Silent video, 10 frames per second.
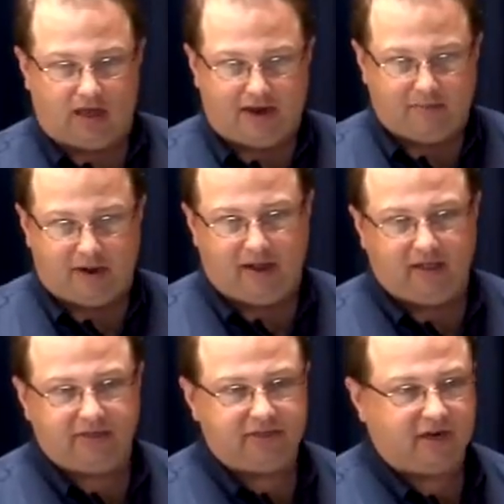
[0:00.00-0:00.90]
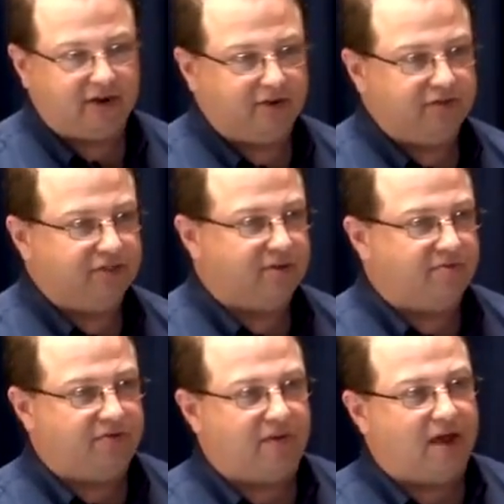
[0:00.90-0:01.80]
glider pilots, and I know there's some
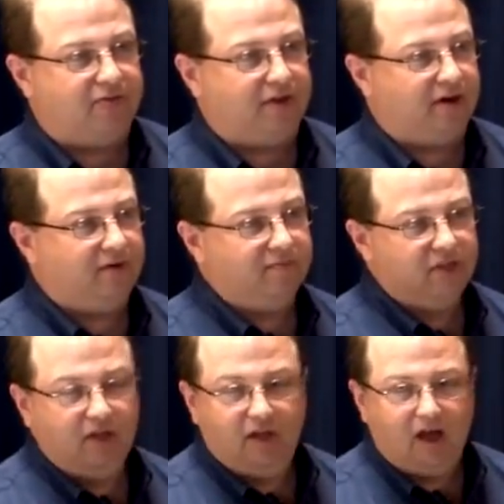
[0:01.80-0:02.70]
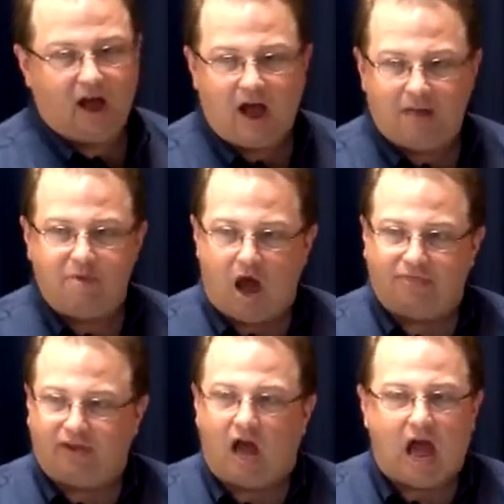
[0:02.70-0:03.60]
of you out there, I'm
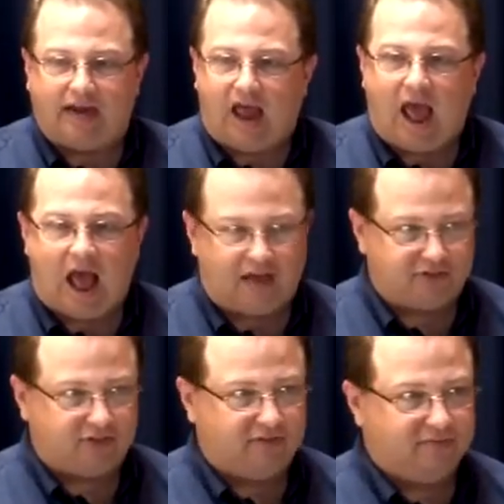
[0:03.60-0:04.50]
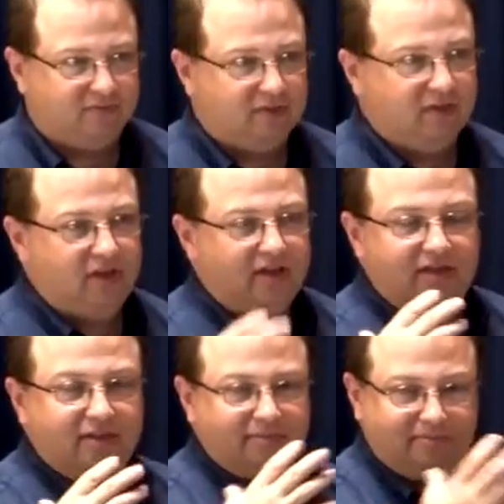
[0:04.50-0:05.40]
not the guy to ask.
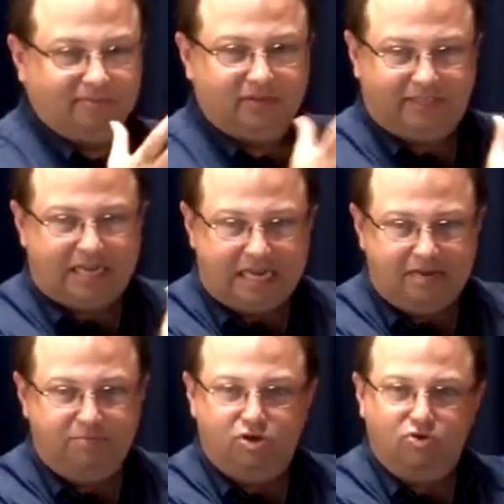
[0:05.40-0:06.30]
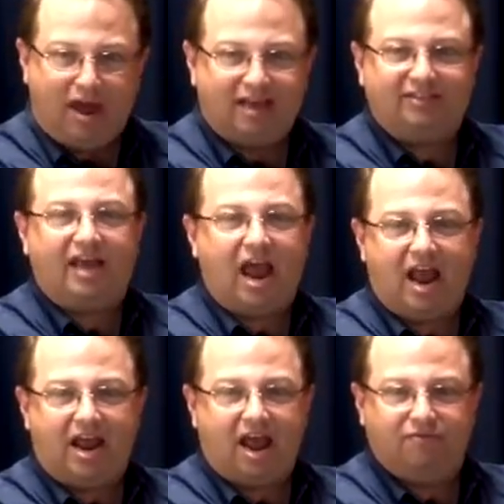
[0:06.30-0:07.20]
Team
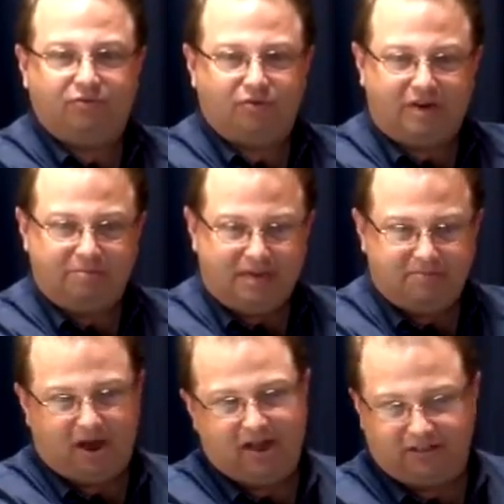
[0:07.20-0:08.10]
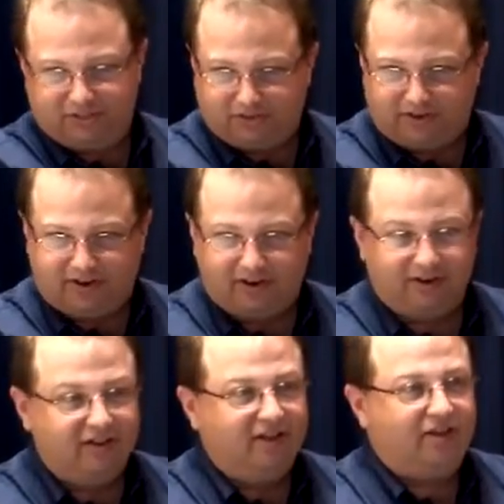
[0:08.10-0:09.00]
USA F3B pilots are
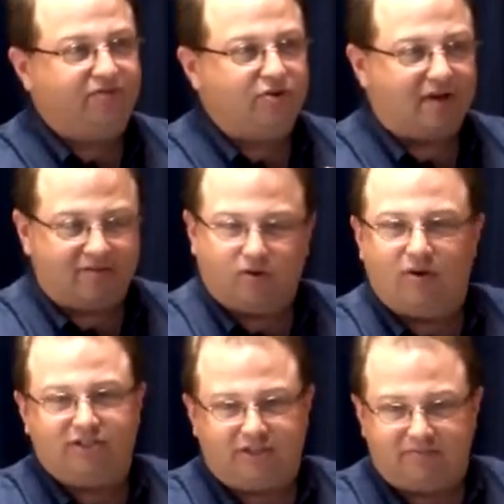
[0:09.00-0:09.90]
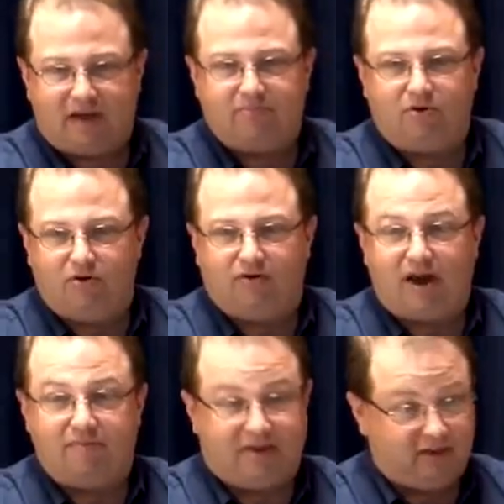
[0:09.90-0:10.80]
here. If you have a question about
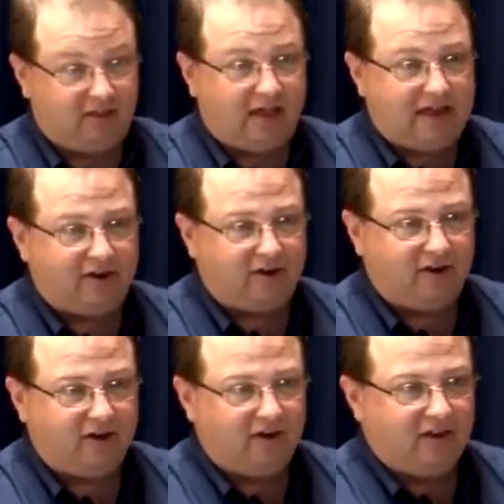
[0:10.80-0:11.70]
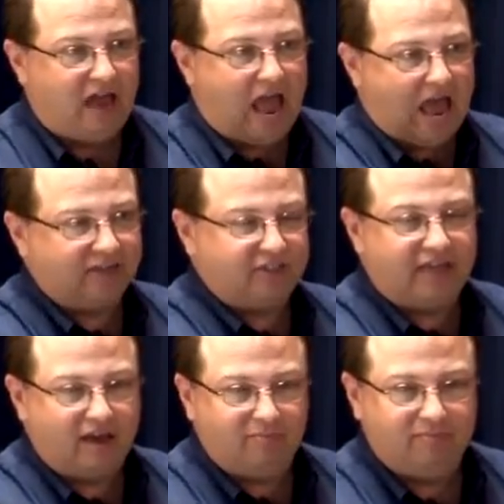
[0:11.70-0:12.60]
programming a glider, ask
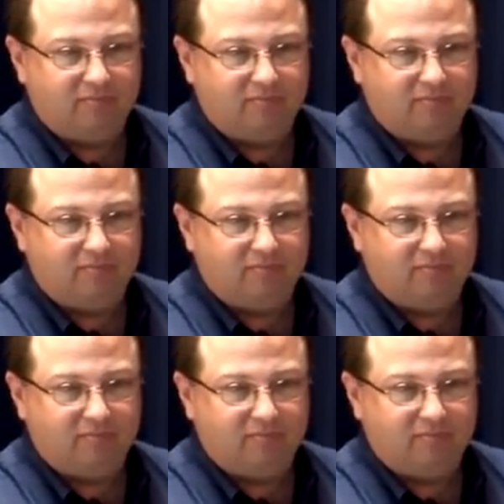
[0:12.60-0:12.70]
them.